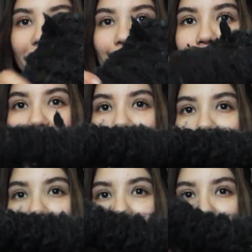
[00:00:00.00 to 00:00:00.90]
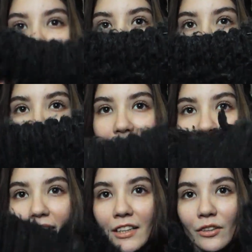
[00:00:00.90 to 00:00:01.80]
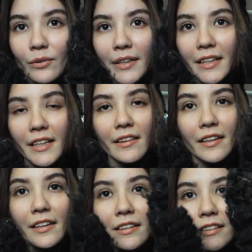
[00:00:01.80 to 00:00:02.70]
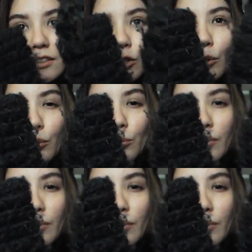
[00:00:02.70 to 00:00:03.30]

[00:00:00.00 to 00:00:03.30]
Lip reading: absolutely love raggedy things. So